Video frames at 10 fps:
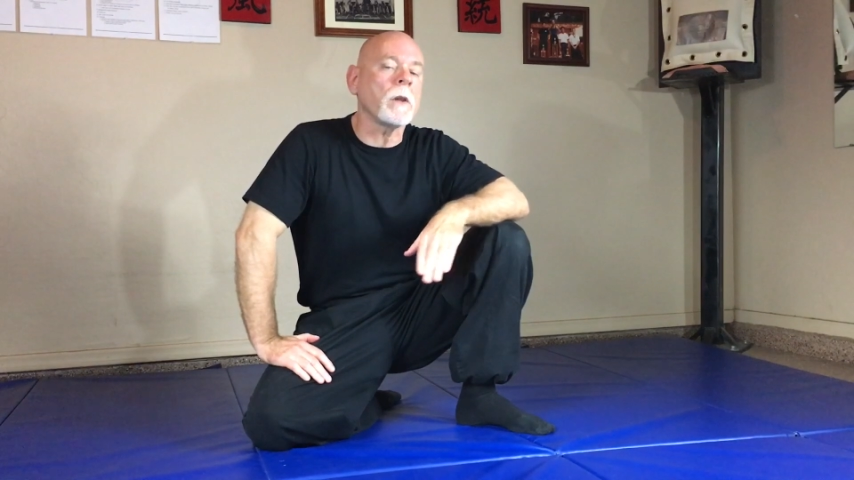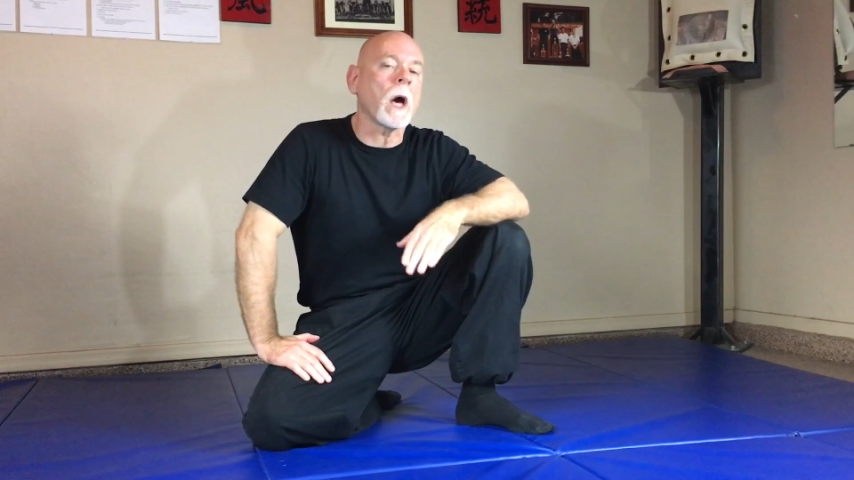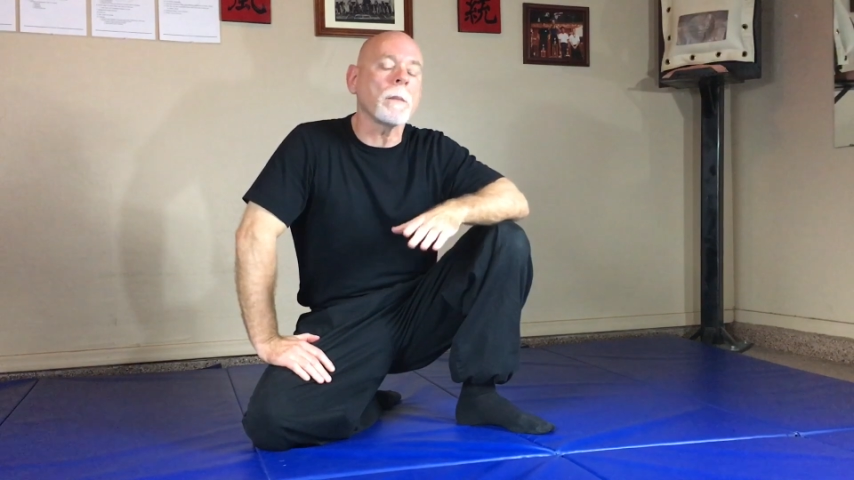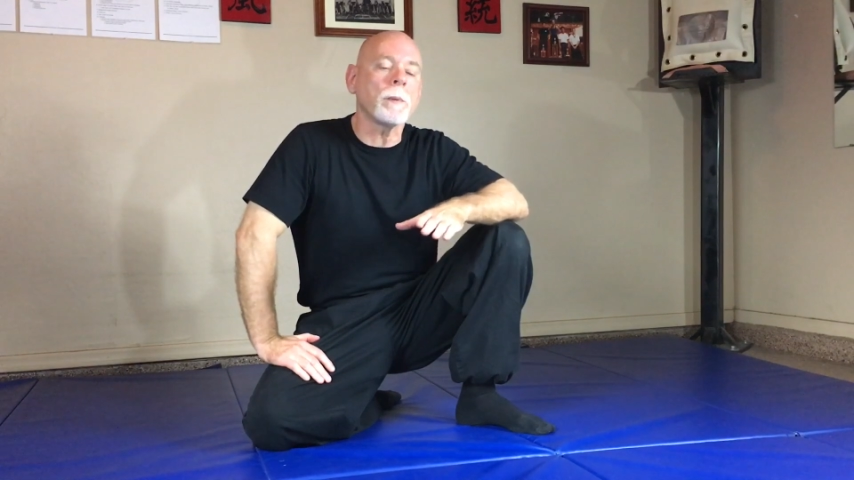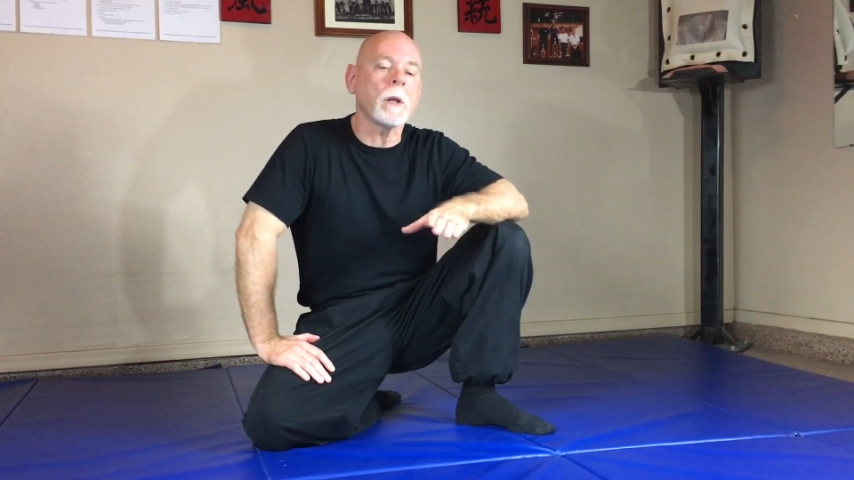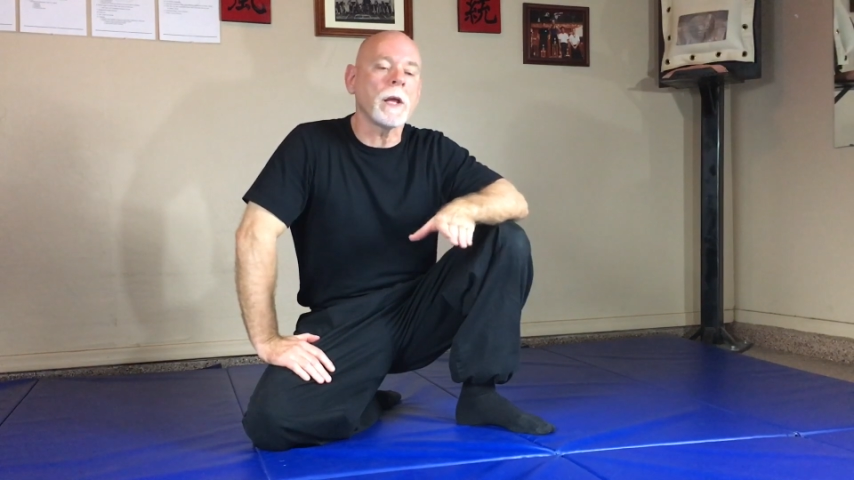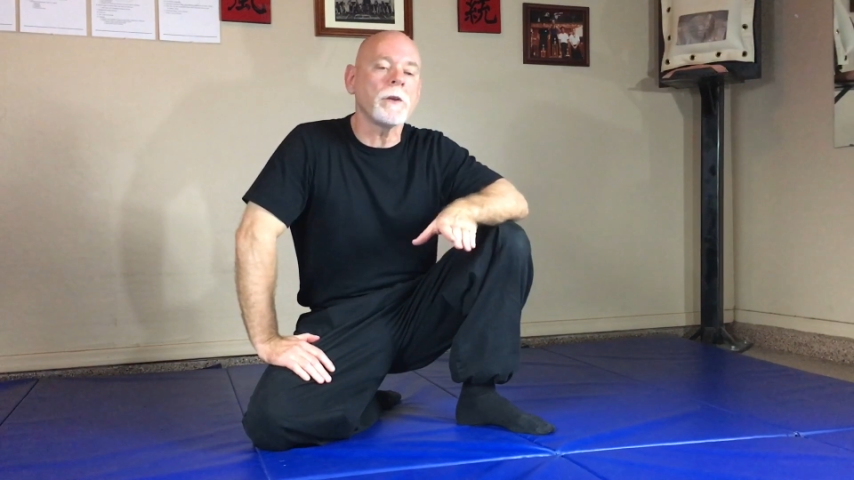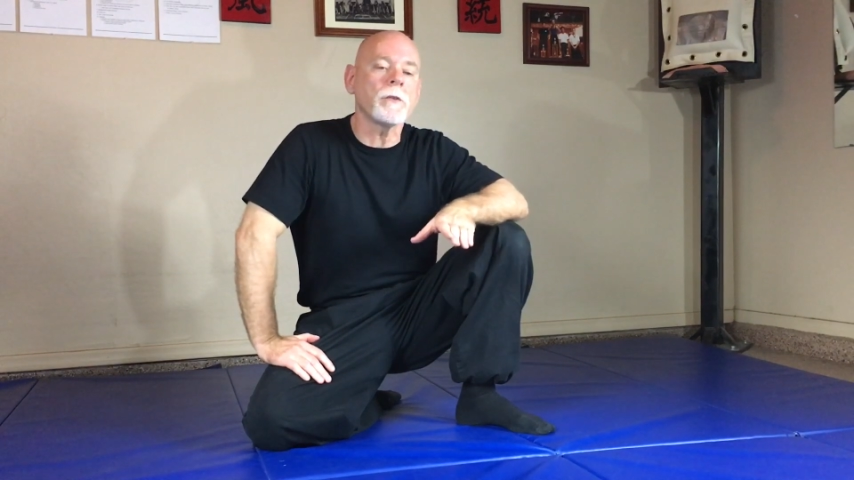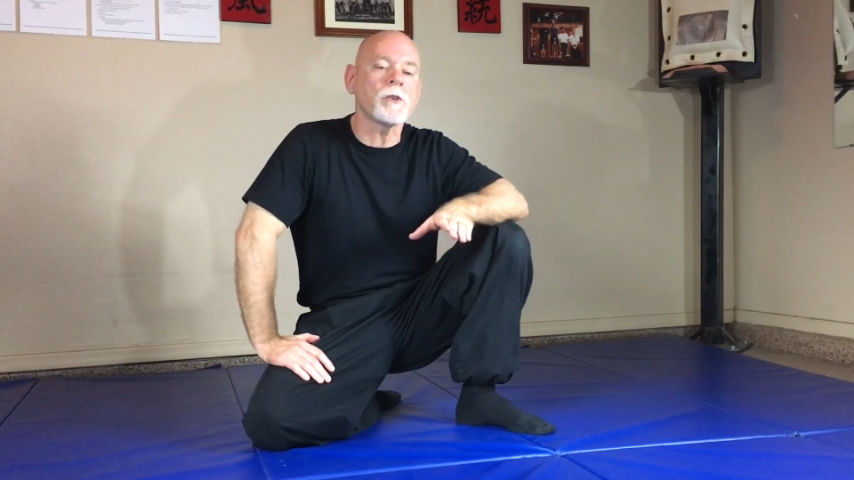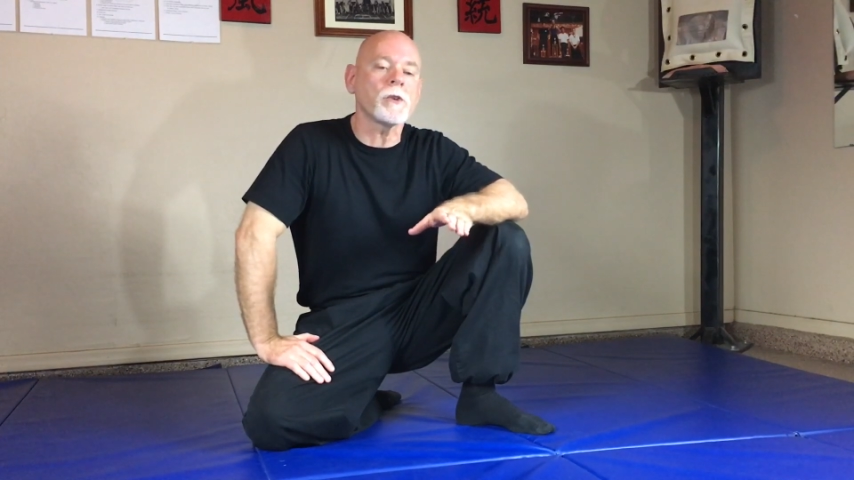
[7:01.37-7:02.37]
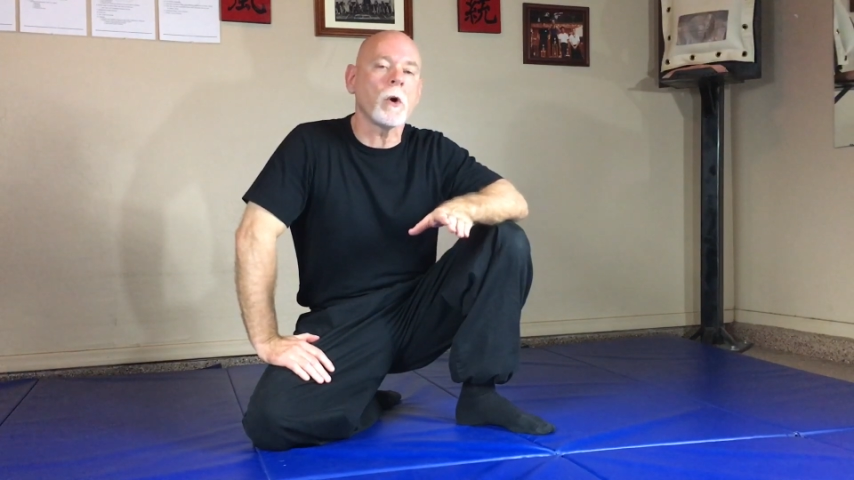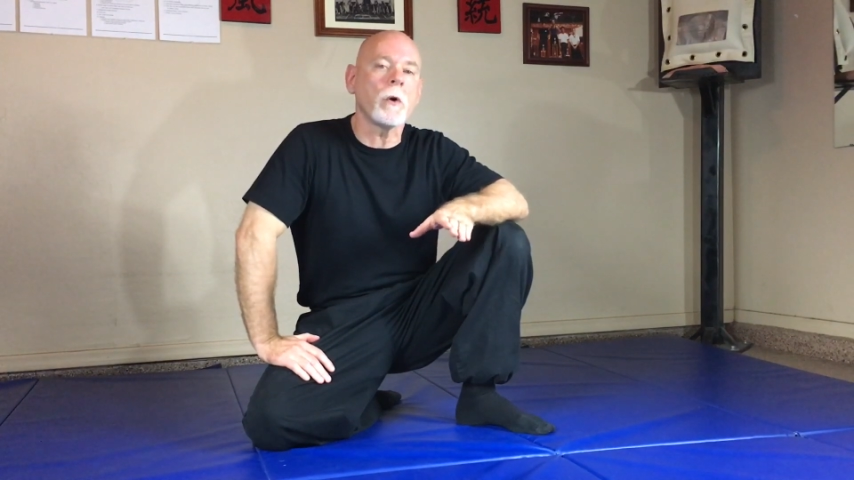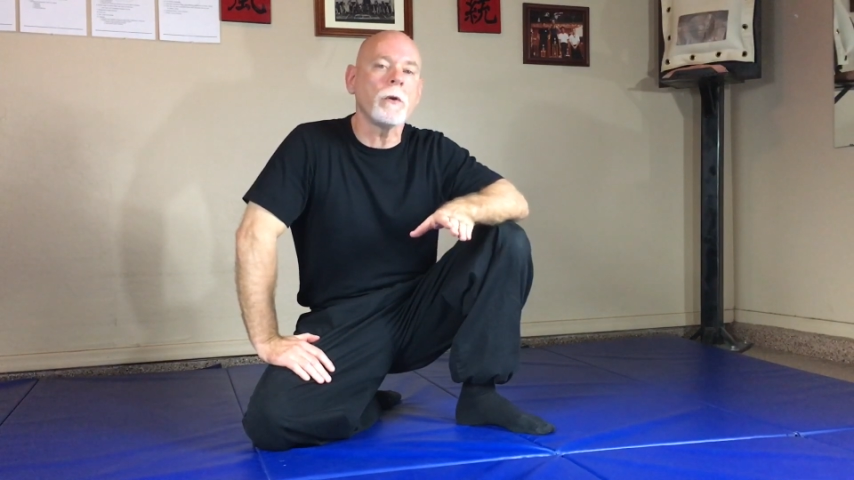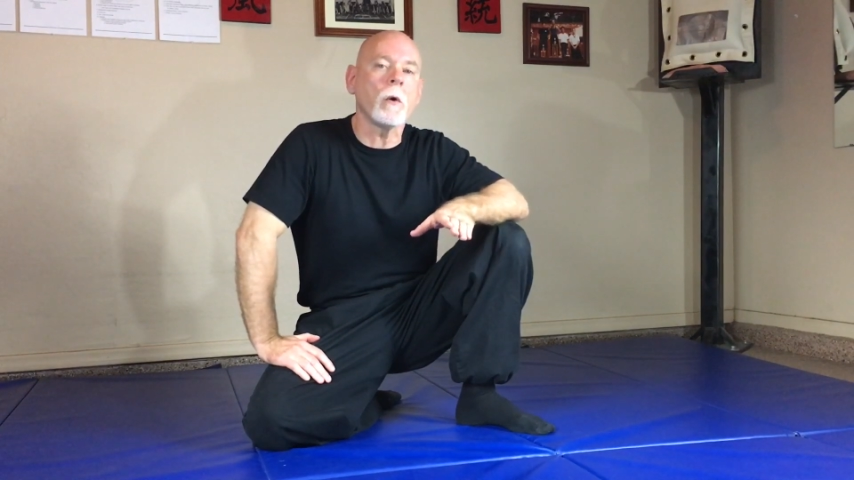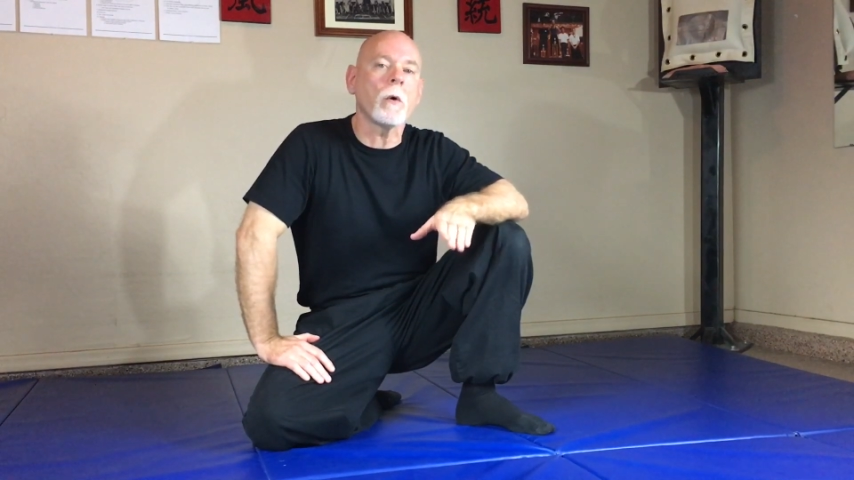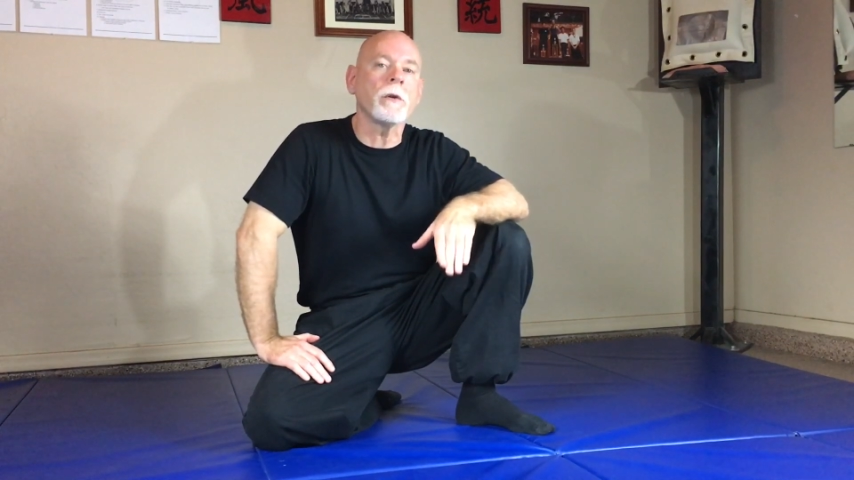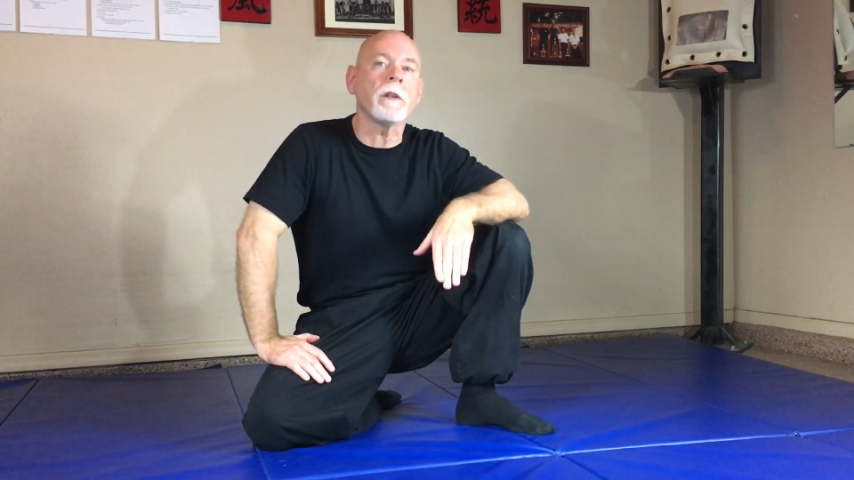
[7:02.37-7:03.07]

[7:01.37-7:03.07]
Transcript: not a place to show your